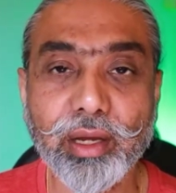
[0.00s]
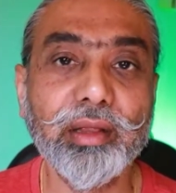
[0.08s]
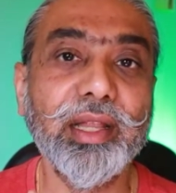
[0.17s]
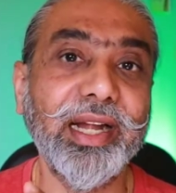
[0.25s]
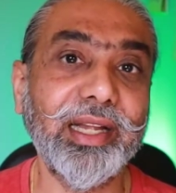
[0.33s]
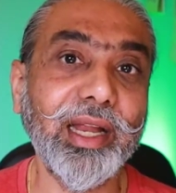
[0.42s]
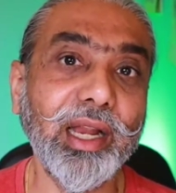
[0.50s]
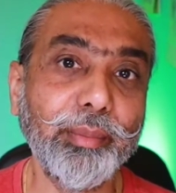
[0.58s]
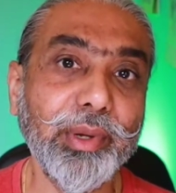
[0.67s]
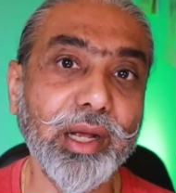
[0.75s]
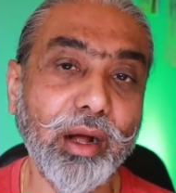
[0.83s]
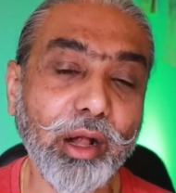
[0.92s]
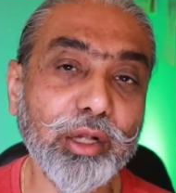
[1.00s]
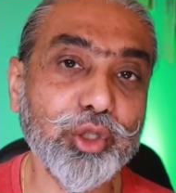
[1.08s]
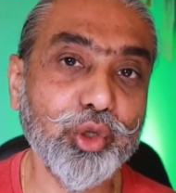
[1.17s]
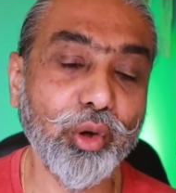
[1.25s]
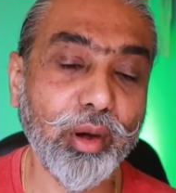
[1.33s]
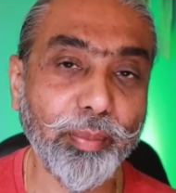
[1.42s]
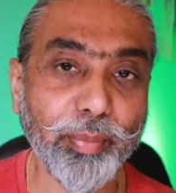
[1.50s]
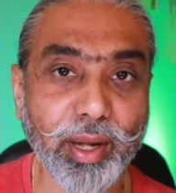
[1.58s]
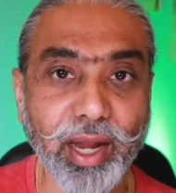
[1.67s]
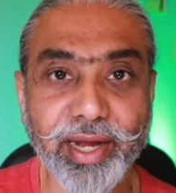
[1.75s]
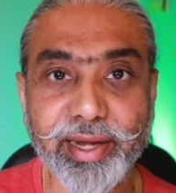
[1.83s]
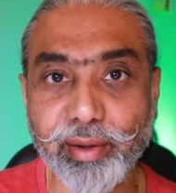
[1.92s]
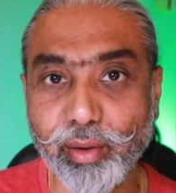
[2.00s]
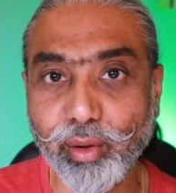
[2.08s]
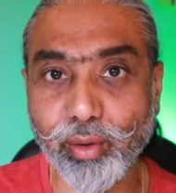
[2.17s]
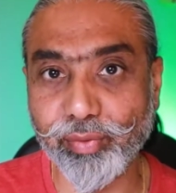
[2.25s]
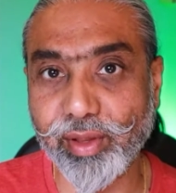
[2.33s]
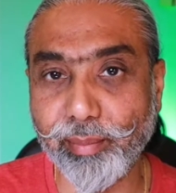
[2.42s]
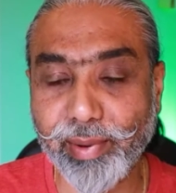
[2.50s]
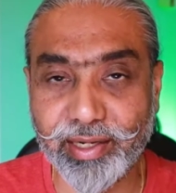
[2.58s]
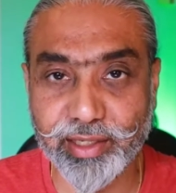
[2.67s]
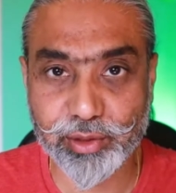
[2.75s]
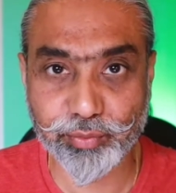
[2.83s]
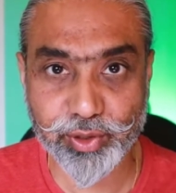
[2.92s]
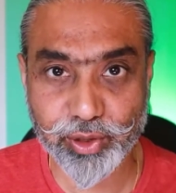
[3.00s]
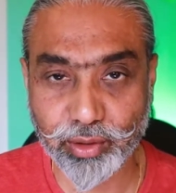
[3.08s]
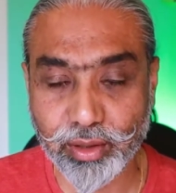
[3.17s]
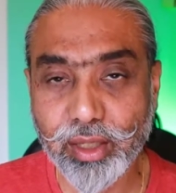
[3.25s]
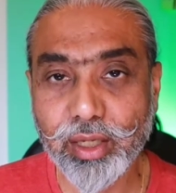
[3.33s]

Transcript: that can be also applied on the matrix visual